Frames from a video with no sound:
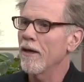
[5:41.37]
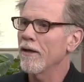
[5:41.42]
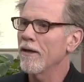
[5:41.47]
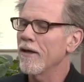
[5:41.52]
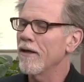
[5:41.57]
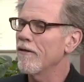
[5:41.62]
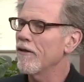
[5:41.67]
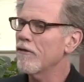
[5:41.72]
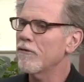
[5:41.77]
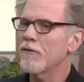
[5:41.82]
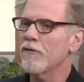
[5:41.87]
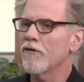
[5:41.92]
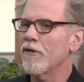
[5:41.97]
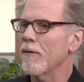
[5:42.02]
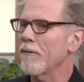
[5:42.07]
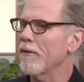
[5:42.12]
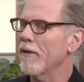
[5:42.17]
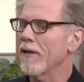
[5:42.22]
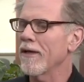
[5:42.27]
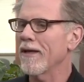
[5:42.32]
And this is
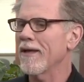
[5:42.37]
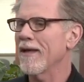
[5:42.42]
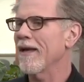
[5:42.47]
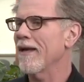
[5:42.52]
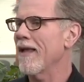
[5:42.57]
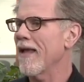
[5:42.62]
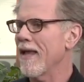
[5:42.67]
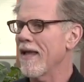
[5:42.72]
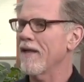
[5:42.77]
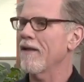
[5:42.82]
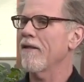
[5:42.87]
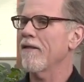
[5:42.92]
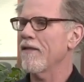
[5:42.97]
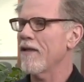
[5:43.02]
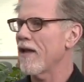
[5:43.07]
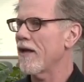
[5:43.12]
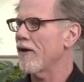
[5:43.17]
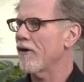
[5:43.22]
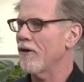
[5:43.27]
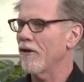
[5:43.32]
something, again,
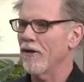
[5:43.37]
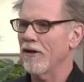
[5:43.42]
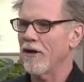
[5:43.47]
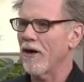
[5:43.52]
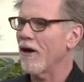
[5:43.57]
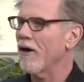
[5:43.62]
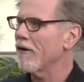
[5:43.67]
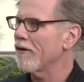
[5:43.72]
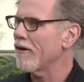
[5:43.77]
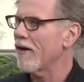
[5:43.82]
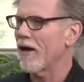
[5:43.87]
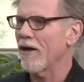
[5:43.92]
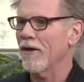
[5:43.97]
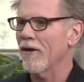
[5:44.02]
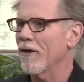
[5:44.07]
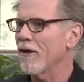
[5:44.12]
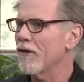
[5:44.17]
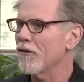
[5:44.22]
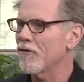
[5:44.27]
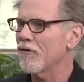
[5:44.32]
antithetical in our entire
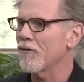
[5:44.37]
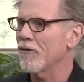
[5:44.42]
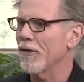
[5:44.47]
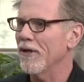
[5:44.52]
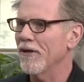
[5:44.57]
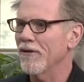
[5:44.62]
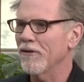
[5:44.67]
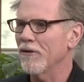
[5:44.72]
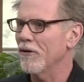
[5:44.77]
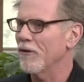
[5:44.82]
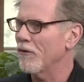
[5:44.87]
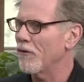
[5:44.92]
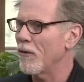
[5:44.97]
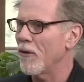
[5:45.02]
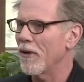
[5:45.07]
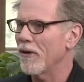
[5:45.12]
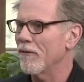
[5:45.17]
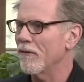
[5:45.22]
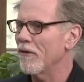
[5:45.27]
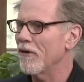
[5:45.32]
history until
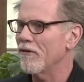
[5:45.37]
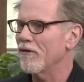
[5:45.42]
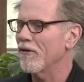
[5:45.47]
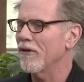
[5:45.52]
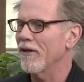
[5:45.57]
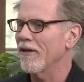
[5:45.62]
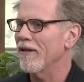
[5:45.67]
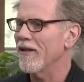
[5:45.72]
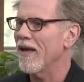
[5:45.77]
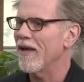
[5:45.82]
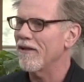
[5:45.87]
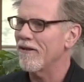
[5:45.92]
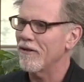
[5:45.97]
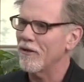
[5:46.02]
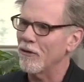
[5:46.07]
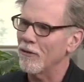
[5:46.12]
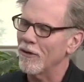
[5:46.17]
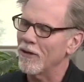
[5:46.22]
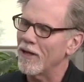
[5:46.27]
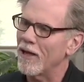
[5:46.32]
quite recently, that
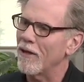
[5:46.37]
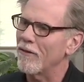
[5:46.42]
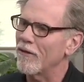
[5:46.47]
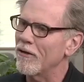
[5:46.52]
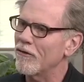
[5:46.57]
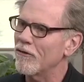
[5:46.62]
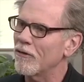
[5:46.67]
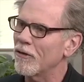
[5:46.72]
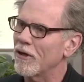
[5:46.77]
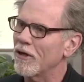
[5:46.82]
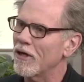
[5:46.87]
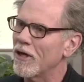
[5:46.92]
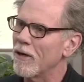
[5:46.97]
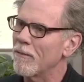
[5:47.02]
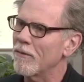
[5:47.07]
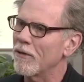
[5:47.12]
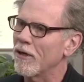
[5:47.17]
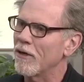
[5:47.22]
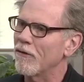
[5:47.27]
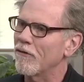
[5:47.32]
you'd allow these sort of
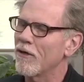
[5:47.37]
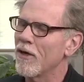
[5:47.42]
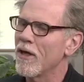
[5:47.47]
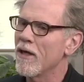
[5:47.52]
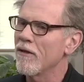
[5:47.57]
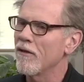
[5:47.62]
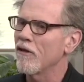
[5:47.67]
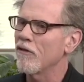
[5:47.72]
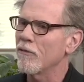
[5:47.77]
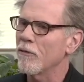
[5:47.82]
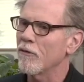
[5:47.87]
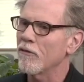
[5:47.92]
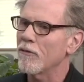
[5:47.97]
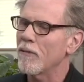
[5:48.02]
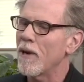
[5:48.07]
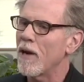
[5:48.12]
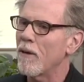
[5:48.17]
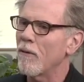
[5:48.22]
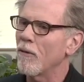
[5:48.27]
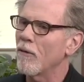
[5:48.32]
companies this much
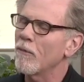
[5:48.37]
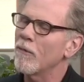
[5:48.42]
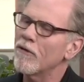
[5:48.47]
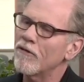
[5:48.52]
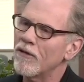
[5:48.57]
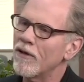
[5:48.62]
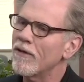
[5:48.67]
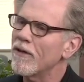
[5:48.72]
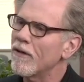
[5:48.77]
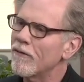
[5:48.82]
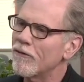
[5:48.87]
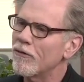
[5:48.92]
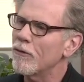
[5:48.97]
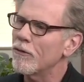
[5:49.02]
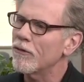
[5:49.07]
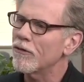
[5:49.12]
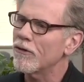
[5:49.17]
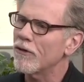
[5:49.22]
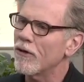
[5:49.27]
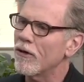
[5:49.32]
power. When we say they have
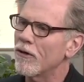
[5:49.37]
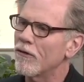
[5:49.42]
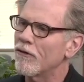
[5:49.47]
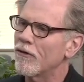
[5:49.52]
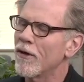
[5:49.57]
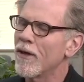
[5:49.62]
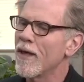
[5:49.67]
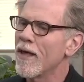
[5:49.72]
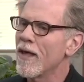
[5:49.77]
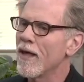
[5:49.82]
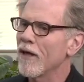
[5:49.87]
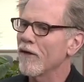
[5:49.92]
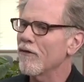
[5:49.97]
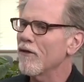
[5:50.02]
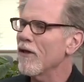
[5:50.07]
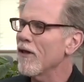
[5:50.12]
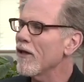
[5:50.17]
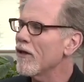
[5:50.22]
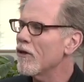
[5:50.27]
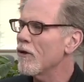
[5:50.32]
2/3, it's
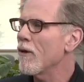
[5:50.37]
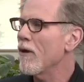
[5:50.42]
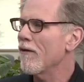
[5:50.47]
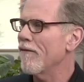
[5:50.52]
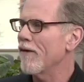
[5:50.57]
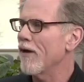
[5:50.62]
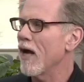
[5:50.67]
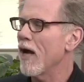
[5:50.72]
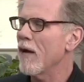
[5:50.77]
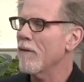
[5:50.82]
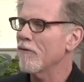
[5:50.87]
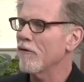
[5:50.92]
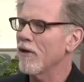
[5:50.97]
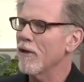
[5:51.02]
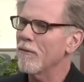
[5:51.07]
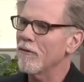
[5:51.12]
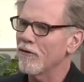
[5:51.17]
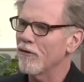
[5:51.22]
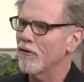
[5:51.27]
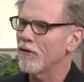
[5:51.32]
not like you have an option. That
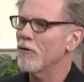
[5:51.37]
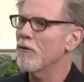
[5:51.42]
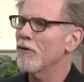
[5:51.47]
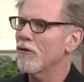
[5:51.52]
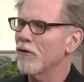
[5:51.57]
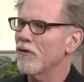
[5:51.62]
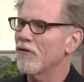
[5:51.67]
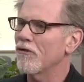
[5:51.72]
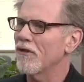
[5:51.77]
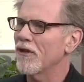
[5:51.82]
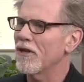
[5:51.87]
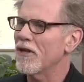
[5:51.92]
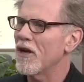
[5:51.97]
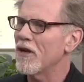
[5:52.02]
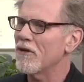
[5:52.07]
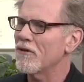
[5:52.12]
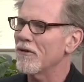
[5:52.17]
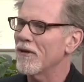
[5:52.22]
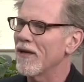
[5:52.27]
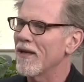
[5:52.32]
means in 2/3 of the
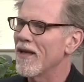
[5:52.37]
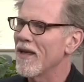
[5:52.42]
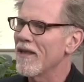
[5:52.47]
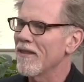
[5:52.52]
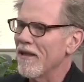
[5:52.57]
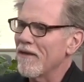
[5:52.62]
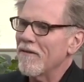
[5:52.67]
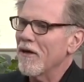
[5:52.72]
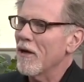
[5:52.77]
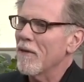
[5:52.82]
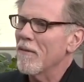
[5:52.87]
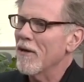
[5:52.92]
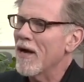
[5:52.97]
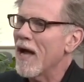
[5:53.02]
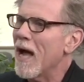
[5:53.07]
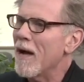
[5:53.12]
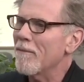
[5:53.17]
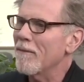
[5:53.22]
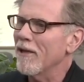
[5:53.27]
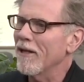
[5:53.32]
country, they've got a
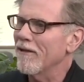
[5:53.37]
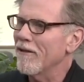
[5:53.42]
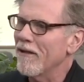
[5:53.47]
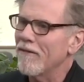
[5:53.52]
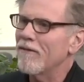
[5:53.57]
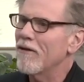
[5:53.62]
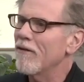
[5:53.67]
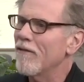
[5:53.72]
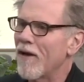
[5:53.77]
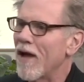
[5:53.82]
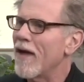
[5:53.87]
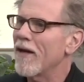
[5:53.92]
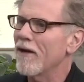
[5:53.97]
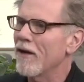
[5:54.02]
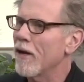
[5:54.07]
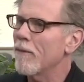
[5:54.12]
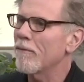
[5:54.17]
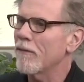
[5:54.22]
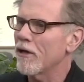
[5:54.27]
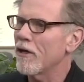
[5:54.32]
monopoly. They've divided
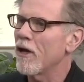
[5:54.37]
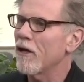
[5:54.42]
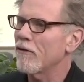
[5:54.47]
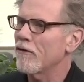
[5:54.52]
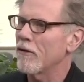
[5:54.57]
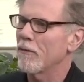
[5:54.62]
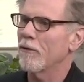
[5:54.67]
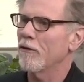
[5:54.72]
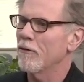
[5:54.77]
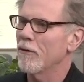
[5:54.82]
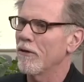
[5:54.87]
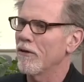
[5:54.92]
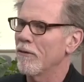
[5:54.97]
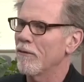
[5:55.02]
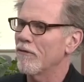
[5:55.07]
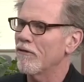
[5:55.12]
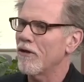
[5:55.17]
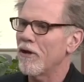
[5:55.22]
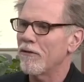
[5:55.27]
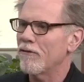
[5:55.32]
up the country between
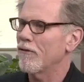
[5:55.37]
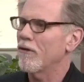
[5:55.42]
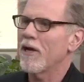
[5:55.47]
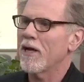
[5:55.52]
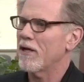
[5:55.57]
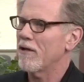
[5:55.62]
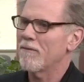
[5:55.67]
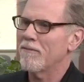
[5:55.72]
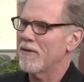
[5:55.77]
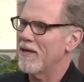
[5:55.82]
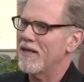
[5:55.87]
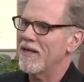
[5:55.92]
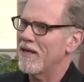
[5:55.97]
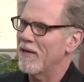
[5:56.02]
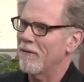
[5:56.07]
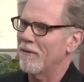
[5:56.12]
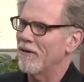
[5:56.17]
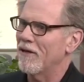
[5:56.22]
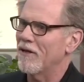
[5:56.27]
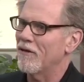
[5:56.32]
themselves. They're not
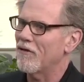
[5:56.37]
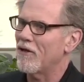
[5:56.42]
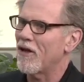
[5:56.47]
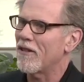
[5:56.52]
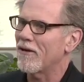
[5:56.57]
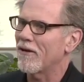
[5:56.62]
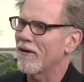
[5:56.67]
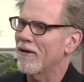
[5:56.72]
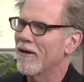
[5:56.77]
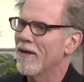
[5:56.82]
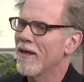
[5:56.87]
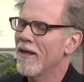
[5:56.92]
competing with each other.